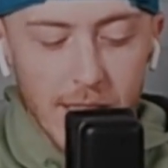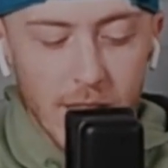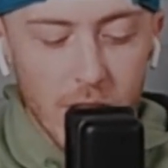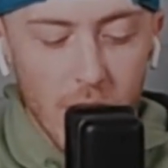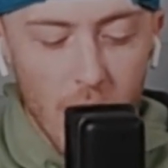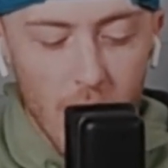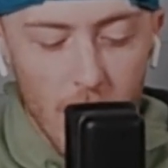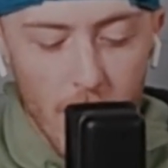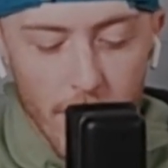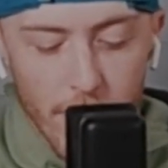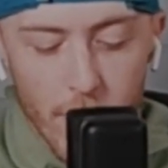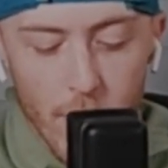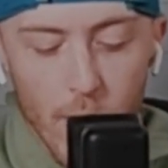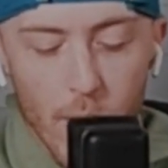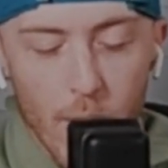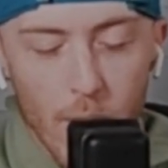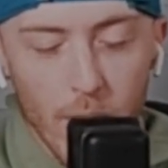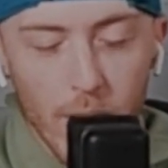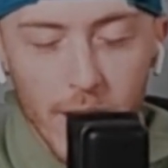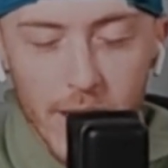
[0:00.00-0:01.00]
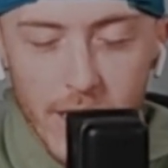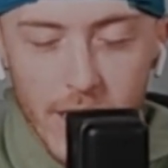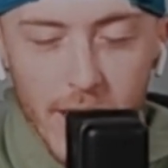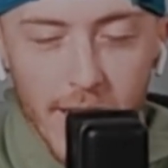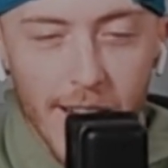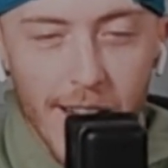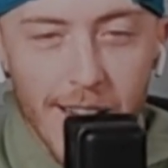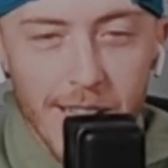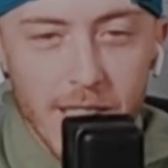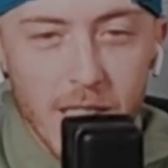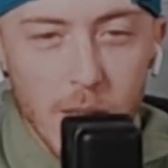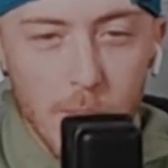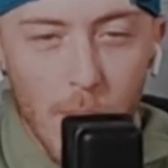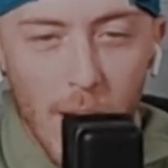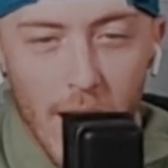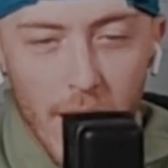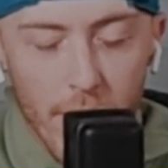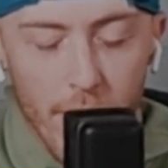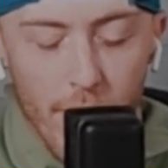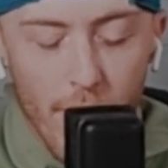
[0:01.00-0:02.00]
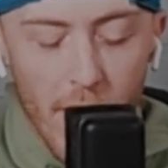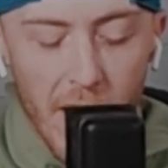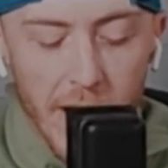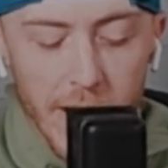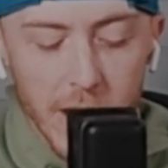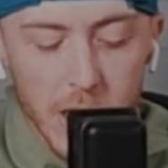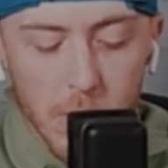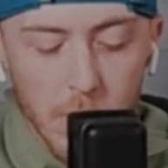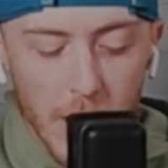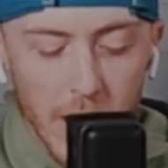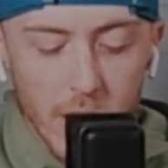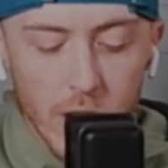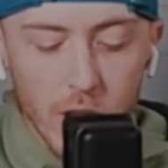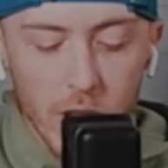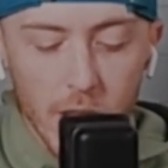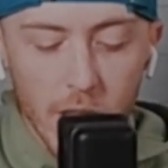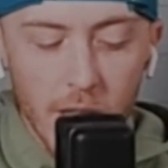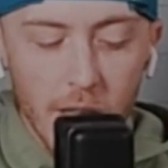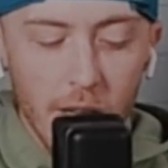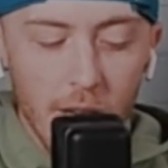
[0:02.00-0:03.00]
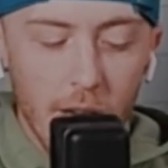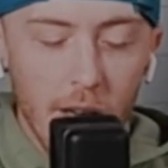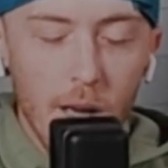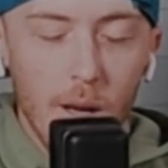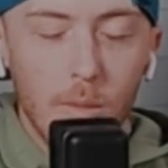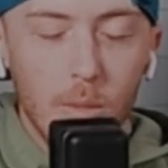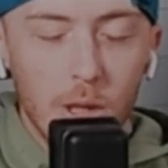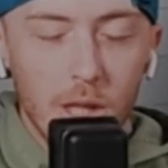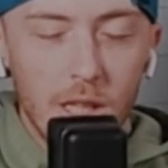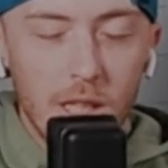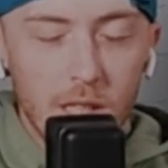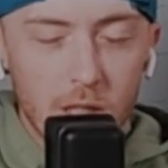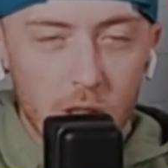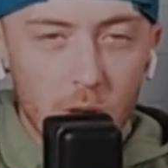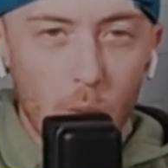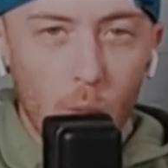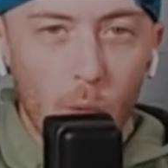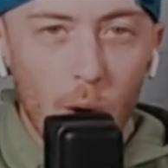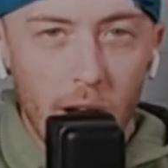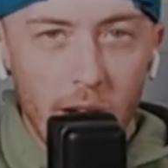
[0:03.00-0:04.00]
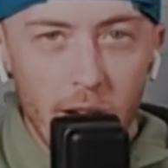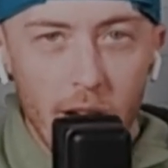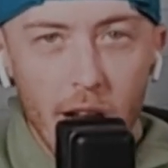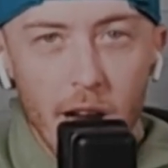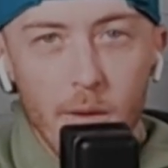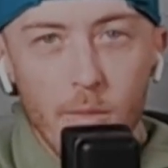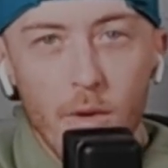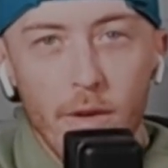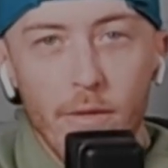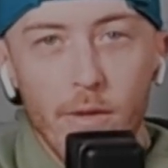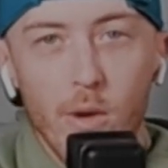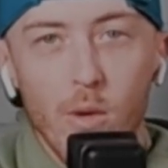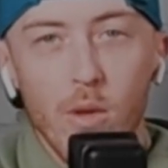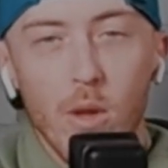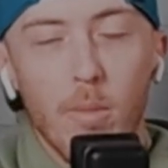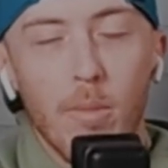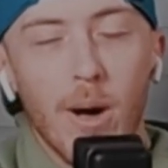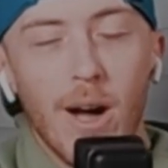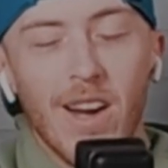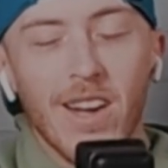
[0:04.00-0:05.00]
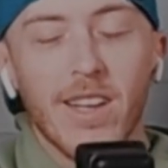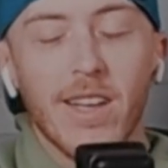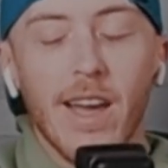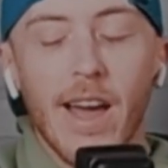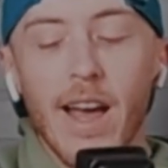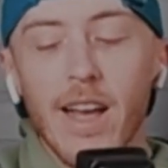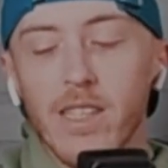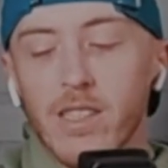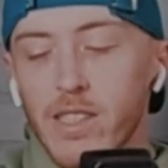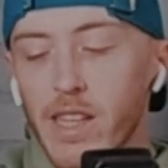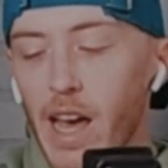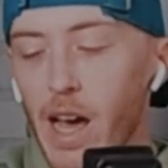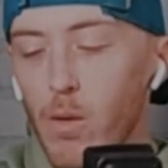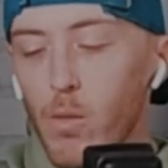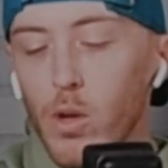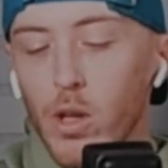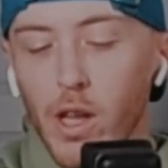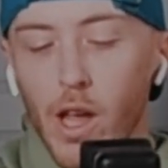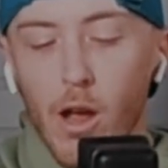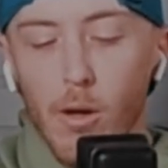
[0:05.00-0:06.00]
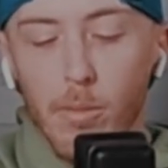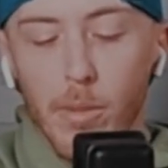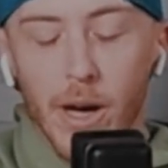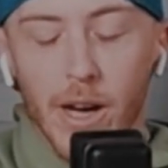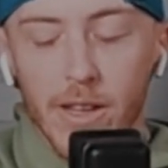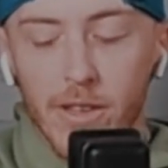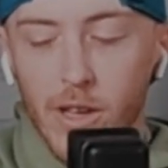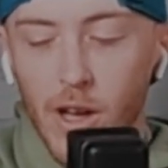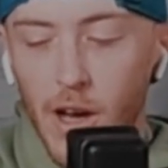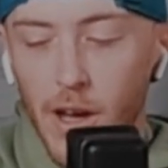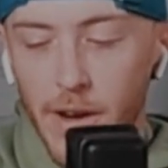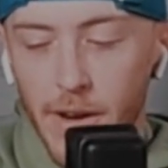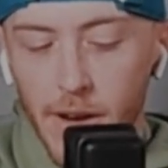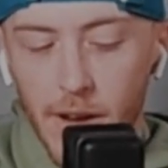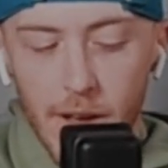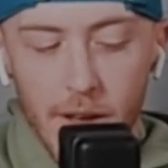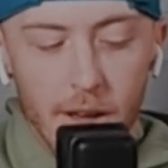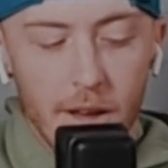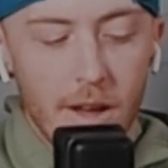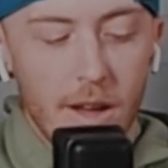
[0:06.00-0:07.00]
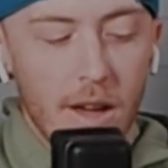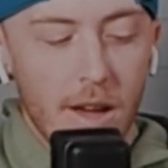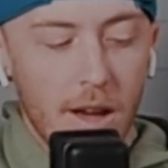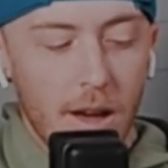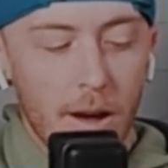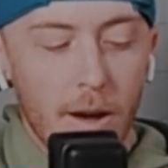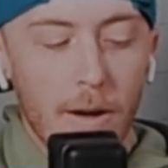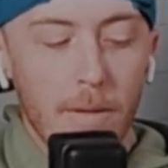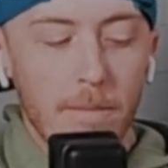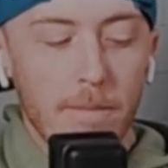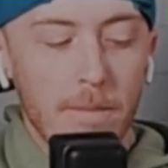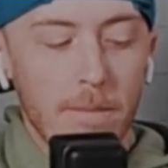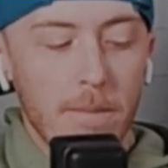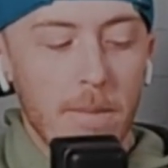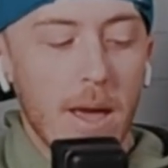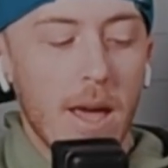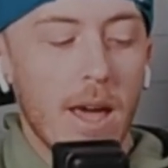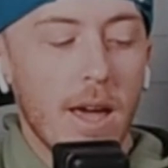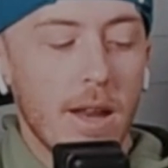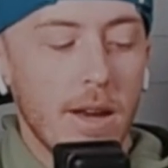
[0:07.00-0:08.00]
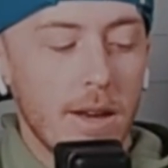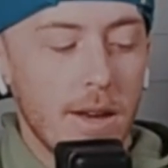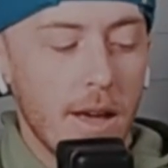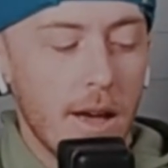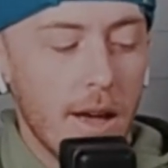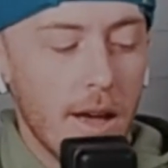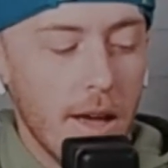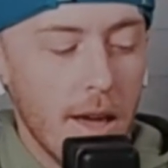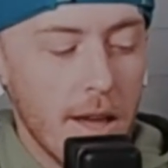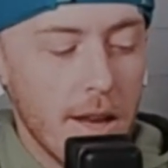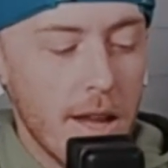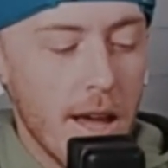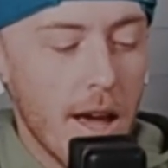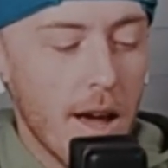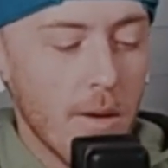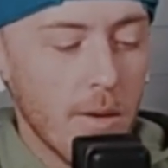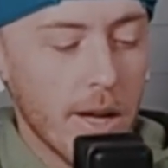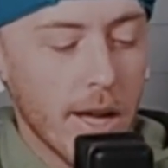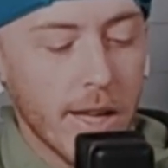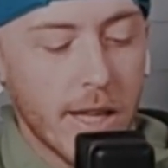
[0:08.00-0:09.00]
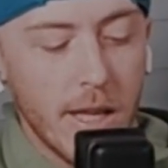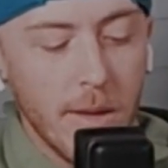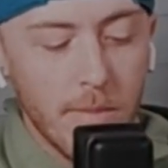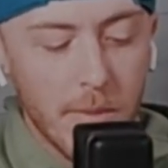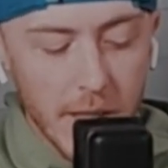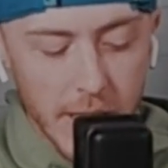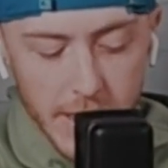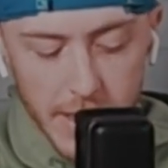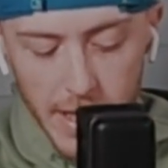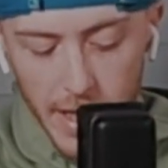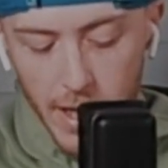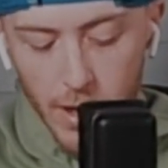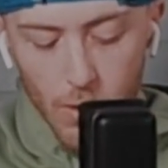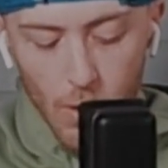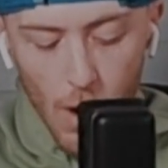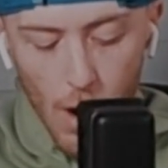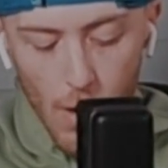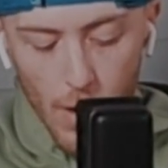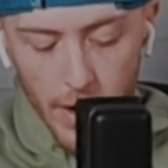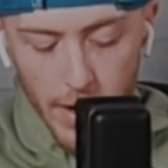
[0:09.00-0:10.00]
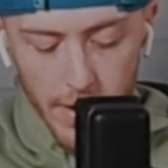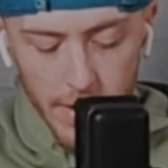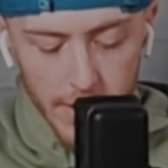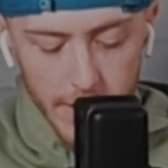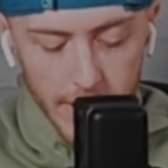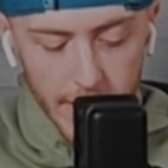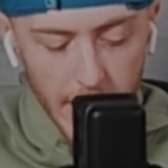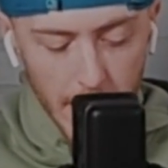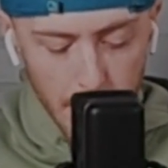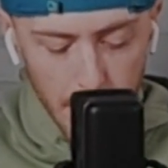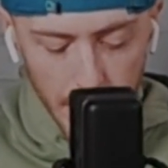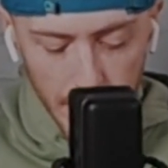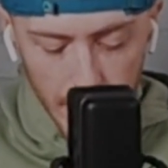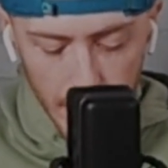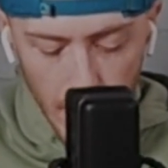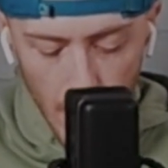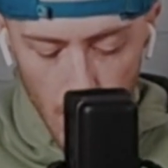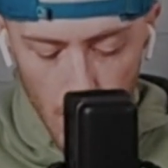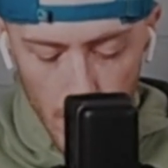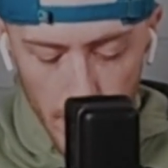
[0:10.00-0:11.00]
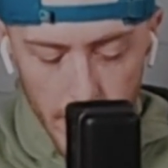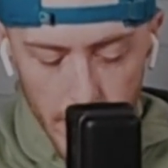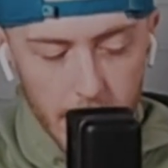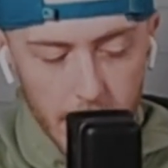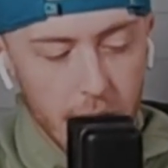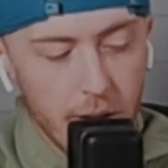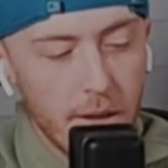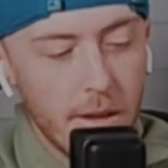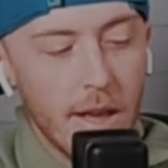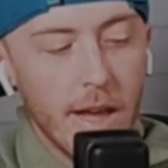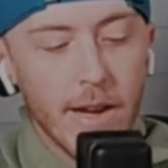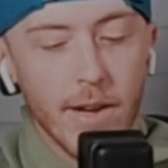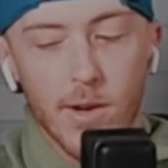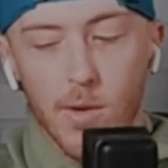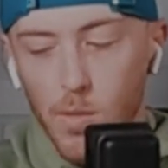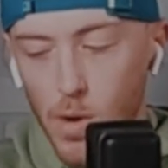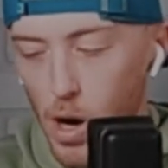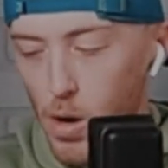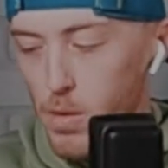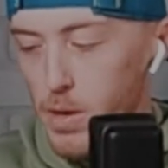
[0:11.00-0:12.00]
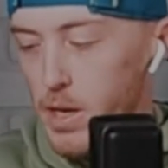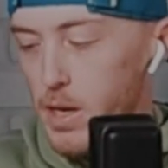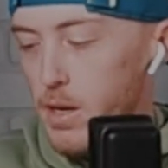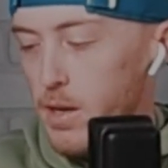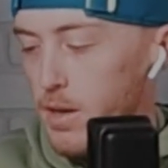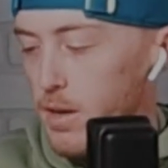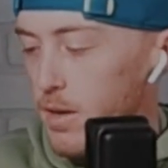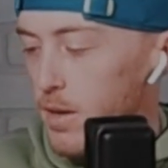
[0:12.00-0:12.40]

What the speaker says: So if you're listening on Spotify, especially, please rate and review the podcast. That will help out a ton. And yeah, we got to keep this thing growing. Keep it going and growing.